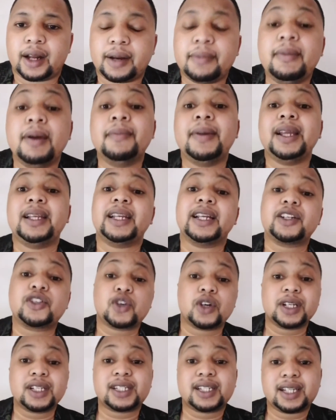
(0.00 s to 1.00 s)
remember,
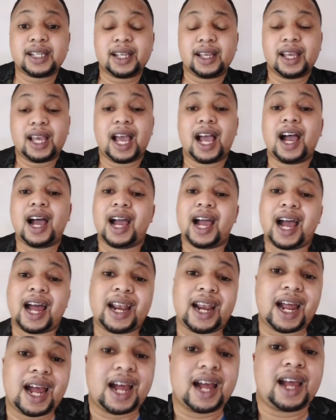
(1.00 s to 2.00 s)
electrons
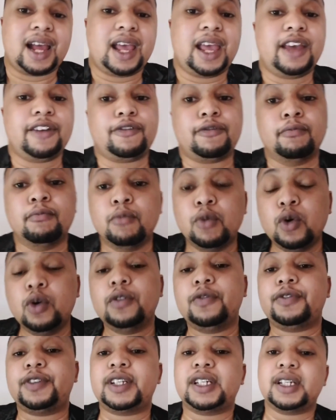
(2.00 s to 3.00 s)
have
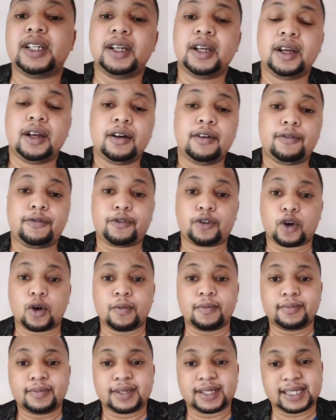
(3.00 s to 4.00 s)
moved
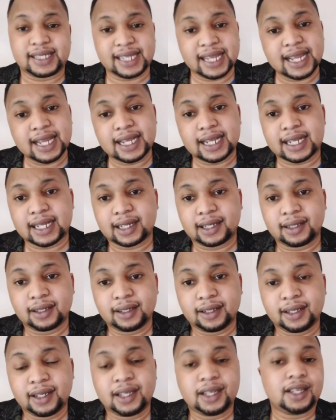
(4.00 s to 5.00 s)
from zinc
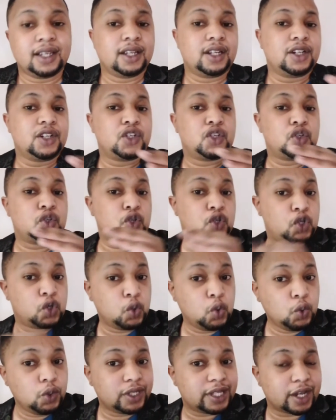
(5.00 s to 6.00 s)

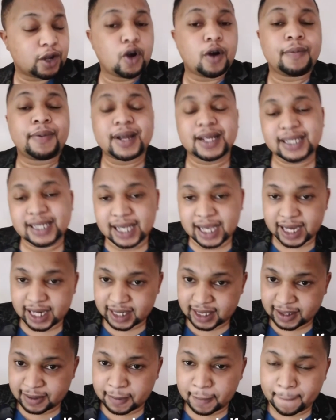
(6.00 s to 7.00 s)
to the copper
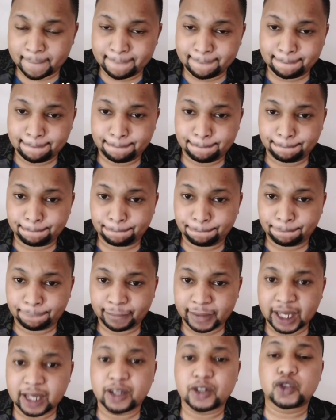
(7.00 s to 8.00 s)
side.
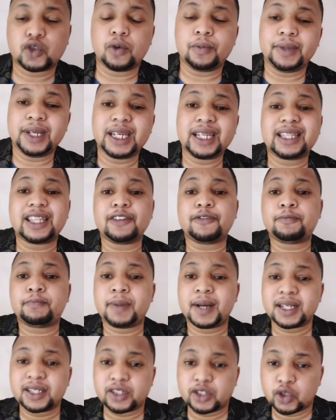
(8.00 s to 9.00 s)
So meaning
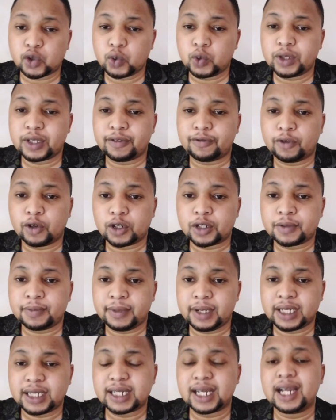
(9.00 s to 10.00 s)
they've passed through the
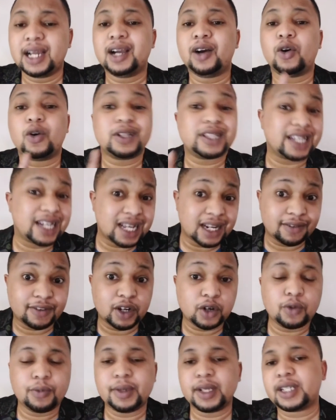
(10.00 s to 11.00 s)
voltmeter or the
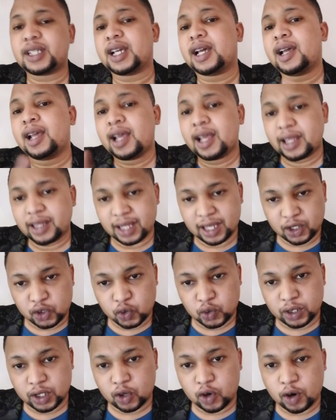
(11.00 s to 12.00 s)
galvanometer, then
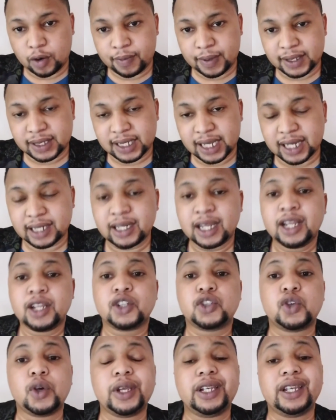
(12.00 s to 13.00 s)
to the copper side.
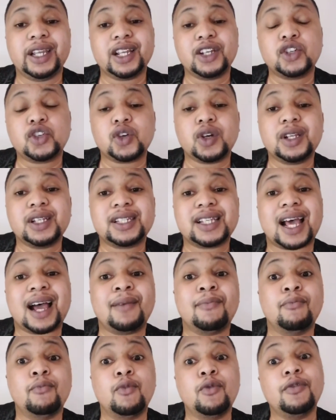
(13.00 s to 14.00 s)
So electrons
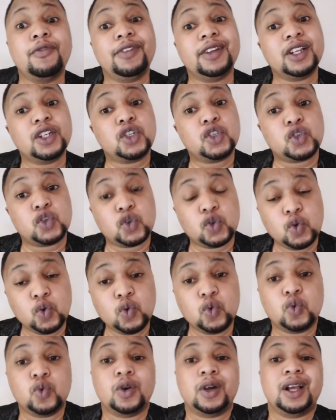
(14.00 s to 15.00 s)
are moving
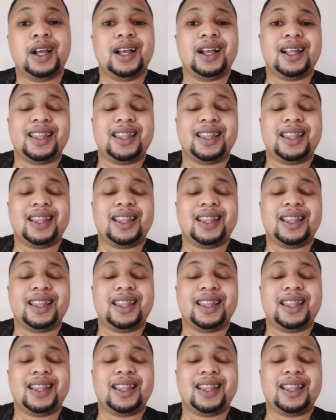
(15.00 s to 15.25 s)
to